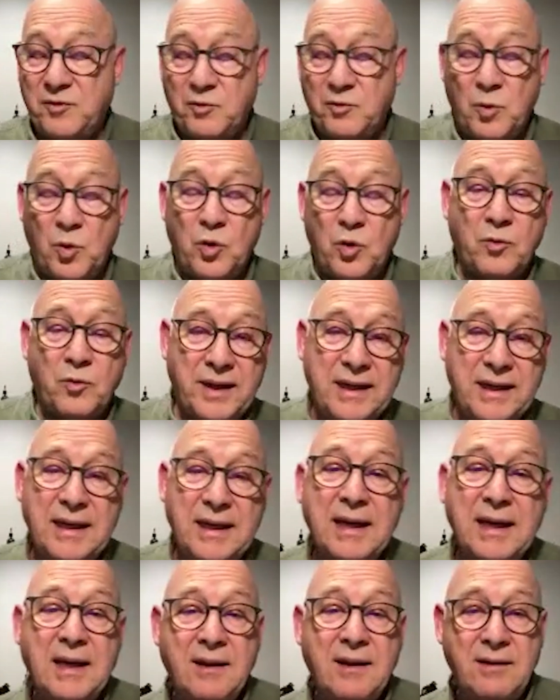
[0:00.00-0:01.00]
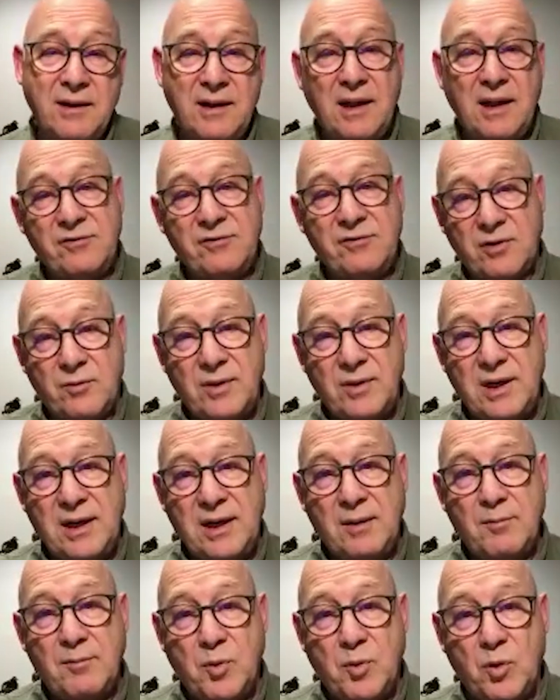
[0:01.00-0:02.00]
small or big, then that's a
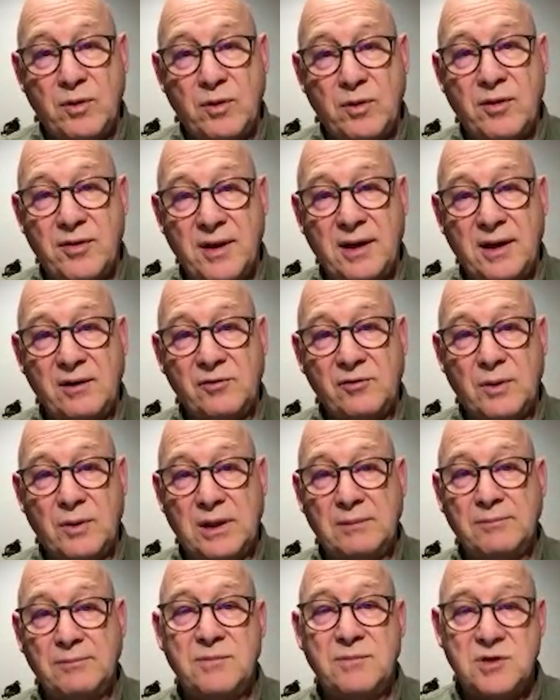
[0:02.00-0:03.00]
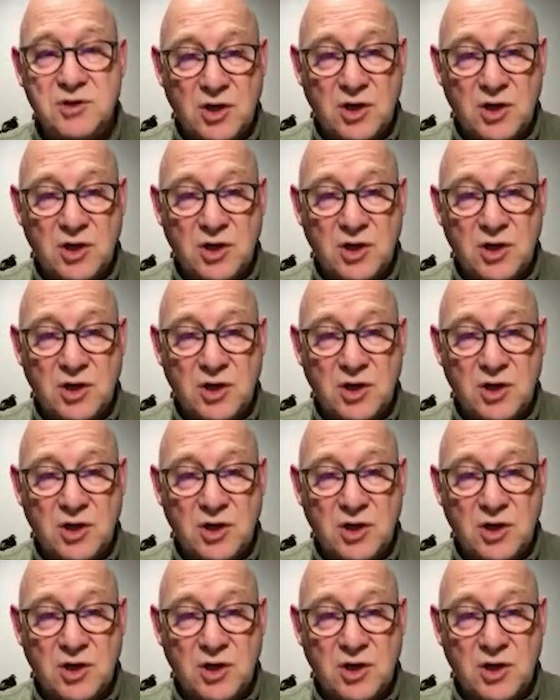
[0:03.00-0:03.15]
really important thing as well.